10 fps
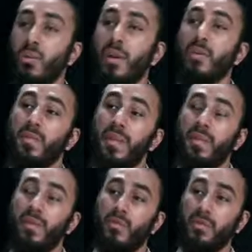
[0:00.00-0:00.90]
Where do we
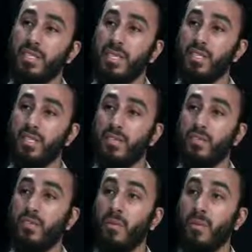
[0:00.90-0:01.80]
take the
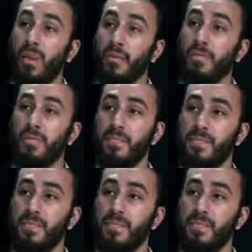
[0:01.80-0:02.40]
conversation from there?